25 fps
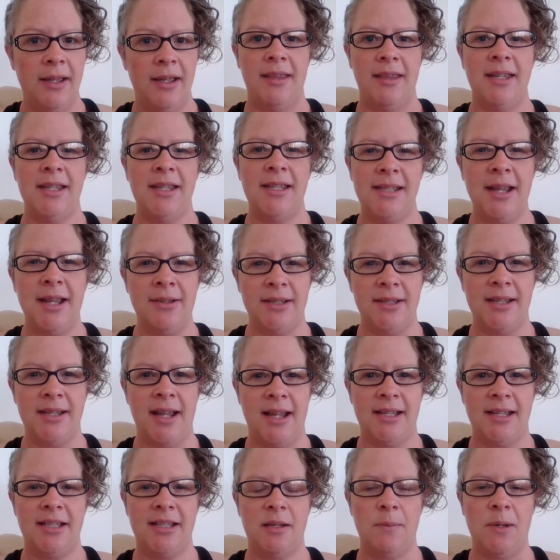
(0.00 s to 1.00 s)
This sounds
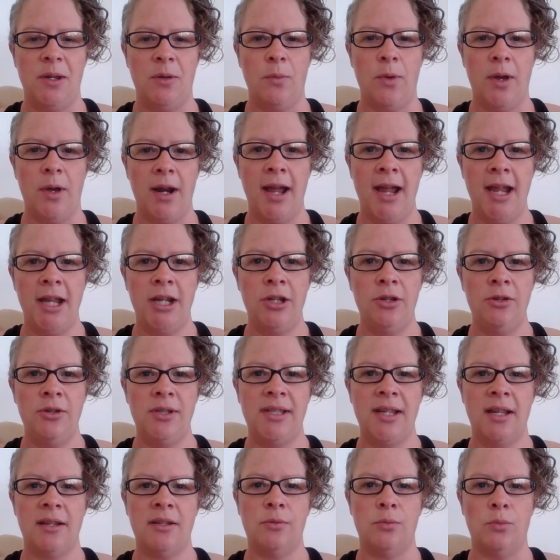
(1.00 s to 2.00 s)
nice to me. What I do
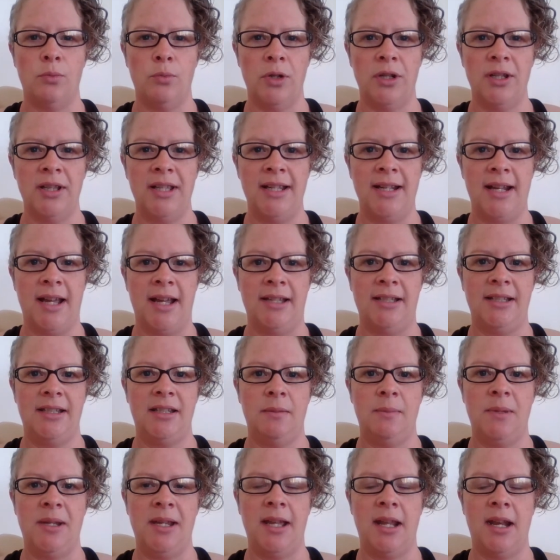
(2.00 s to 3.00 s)
sounds really nice
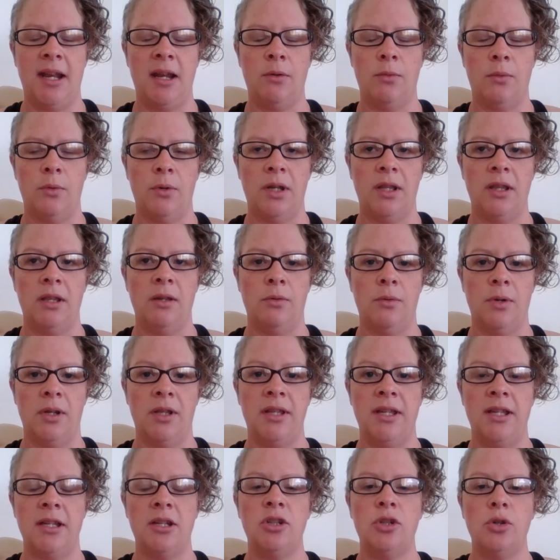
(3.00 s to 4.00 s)
to me, and I really,
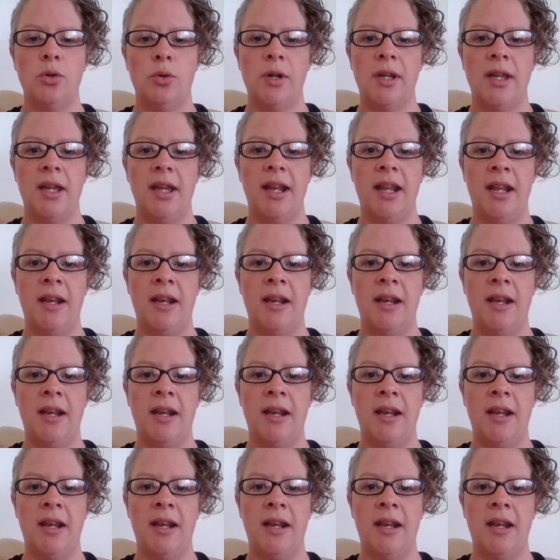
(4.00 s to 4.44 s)
really enjoy it.